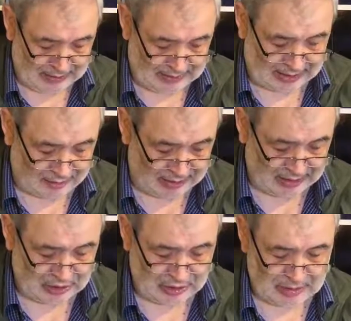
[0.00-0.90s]
And that
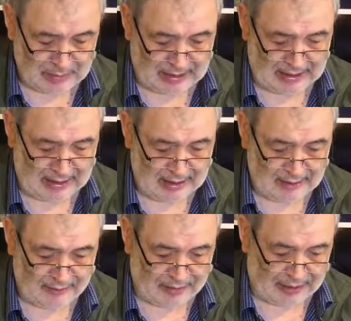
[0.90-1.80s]
really suits me
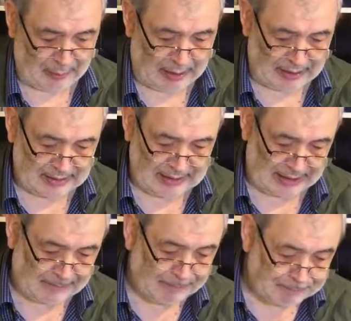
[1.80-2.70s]
very well
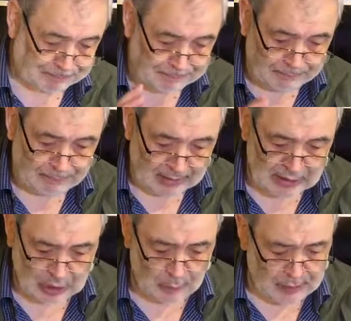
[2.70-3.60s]
indeed.
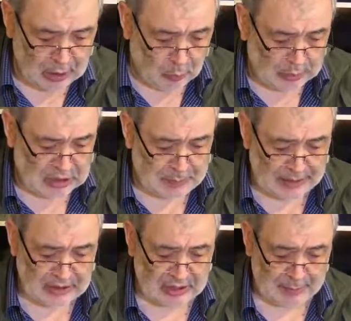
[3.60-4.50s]
So, what's
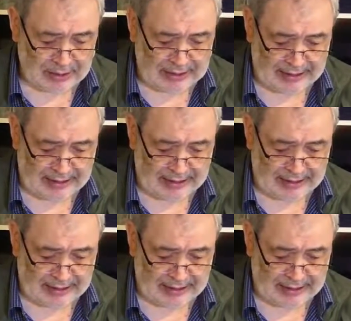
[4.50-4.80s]
special about the